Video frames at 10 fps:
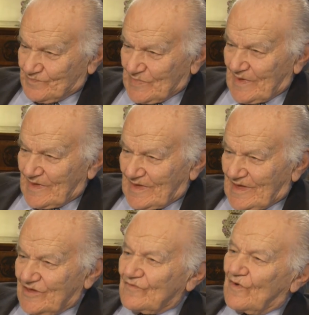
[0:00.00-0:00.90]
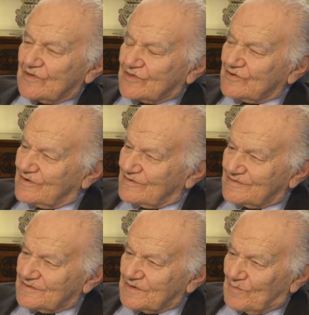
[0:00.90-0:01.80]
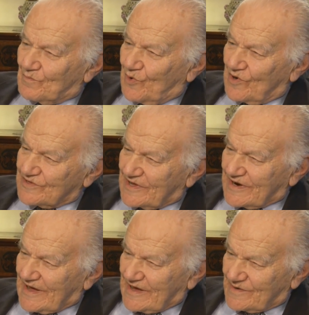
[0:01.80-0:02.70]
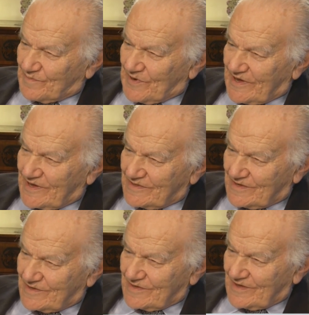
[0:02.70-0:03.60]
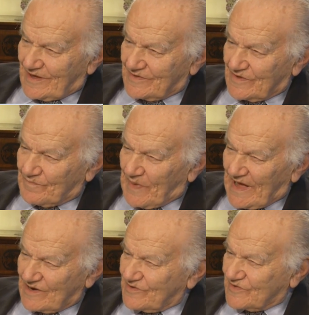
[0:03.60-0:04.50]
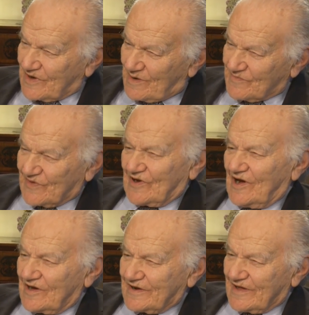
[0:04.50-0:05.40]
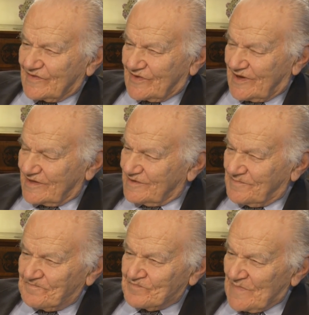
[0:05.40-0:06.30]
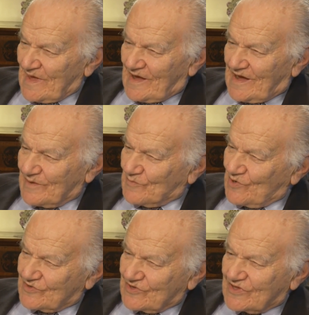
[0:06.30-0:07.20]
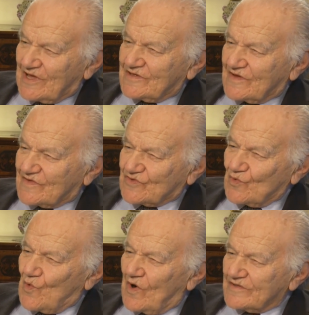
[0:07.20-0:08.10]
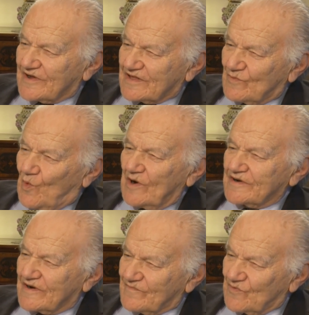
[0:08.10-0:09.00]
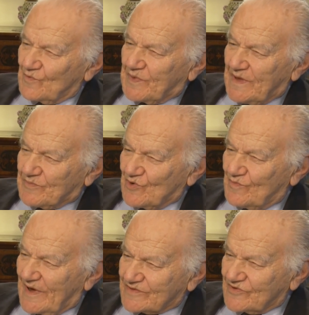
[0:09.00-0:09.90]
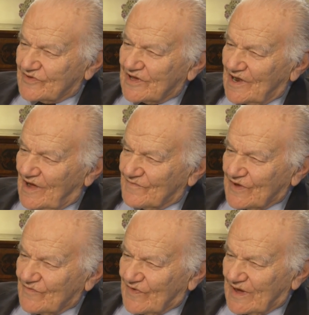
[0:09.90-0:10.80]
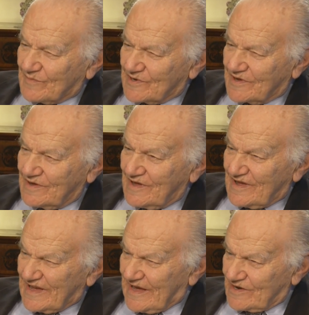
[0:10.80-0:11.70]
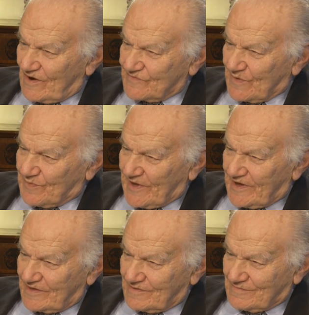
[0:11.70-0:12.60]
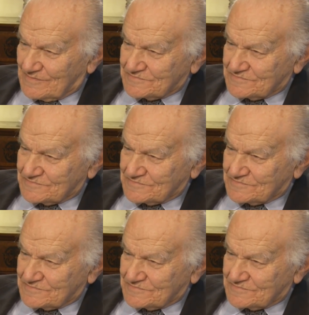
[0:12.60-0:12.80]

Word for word: Mm. You want to board an airplane, and the pilot comes on and said, I'm going to take these 200 wonderful people back to their loving family. Get off the plane.